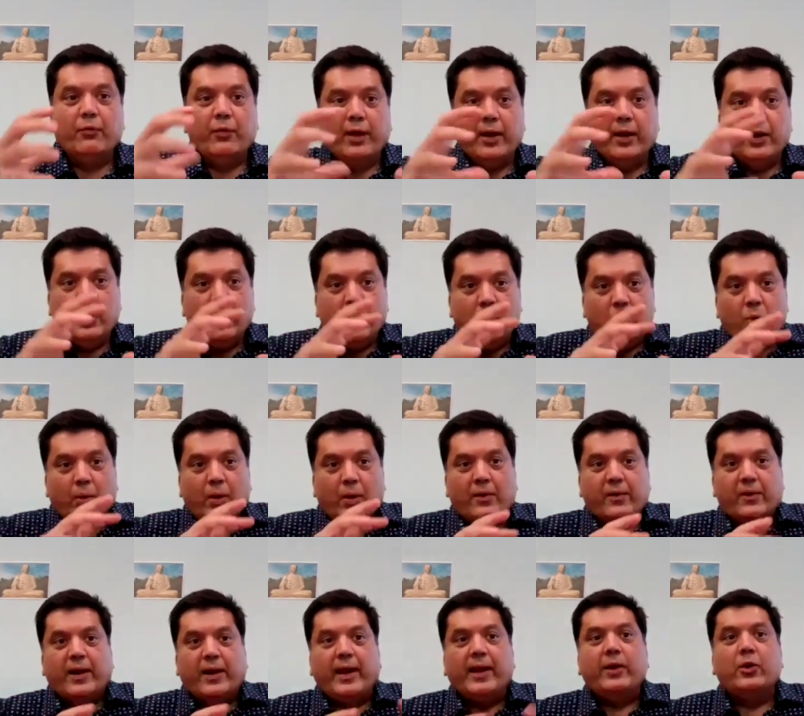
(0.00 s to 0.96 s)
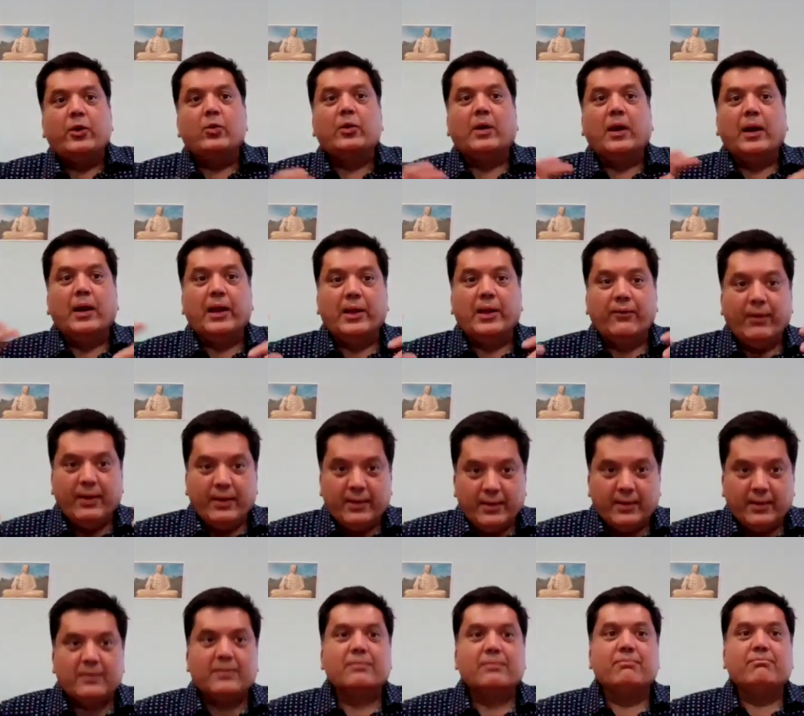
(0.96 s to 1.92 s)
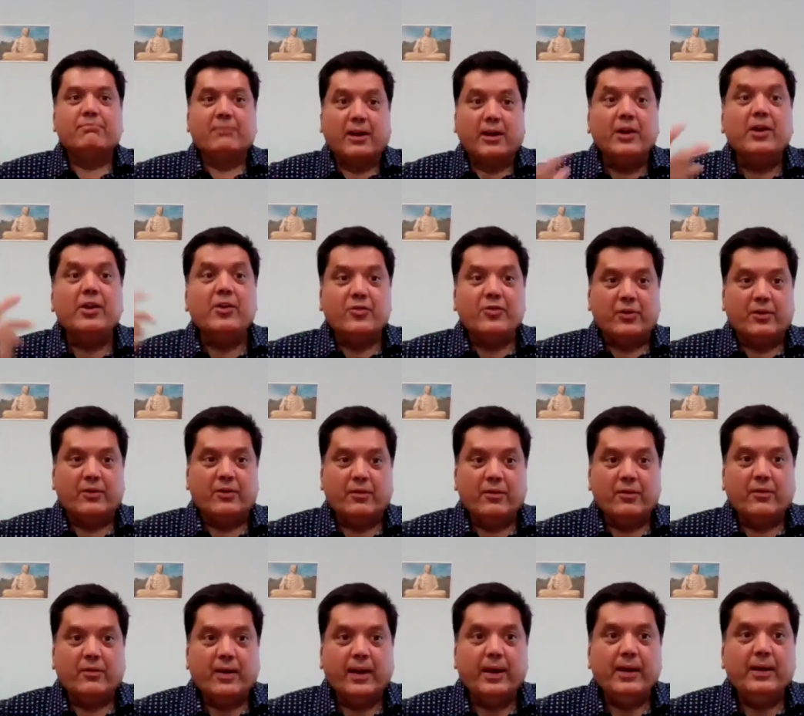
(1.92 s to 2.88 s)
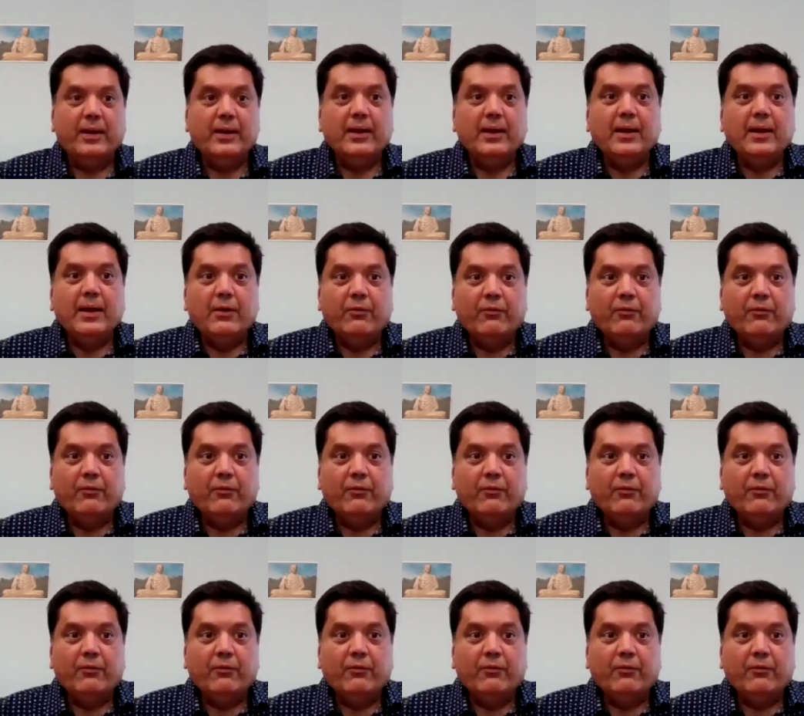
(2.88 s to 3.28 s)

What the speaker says: when you are trying to cultivate this condition, right?